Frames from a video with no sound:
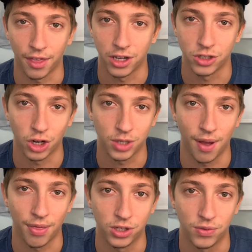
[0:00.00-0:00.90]
that I talked
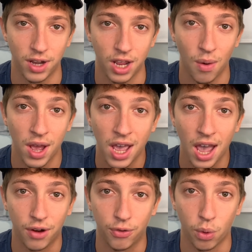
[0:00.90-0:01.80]
about in this video.
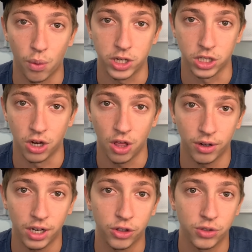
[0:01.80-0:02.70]
And if you want to watch
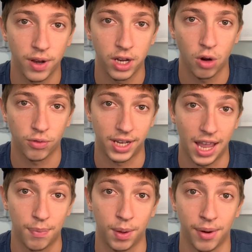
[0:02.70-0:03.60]
another Eagles video
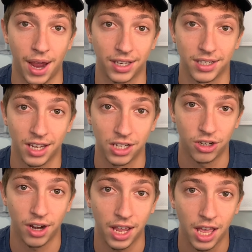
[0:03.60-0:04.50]
recapping practice
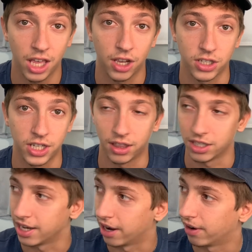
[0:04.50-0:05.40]
yesterday, you can check
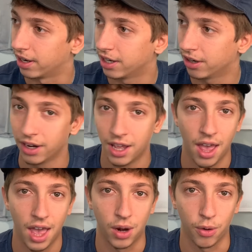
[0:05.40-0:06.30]
this out right here.
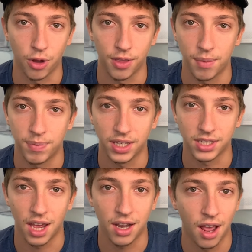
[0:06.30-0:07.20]
And now with all that being
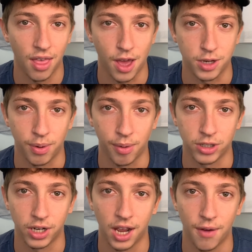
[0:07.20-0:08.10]
said, that's pretty
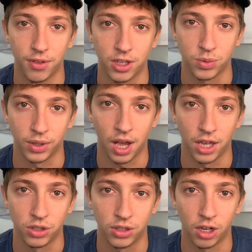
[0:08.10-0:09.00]
much all I got for this one,
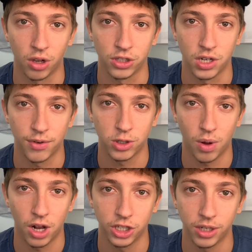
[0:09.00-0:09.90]
guys, so thank you all so much for
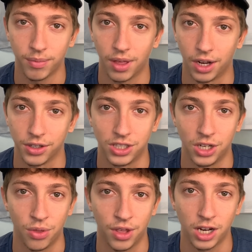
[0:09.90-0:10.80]
watching, and I'll see
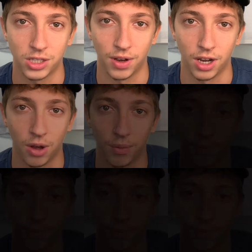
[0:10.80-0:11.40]
you in the next video.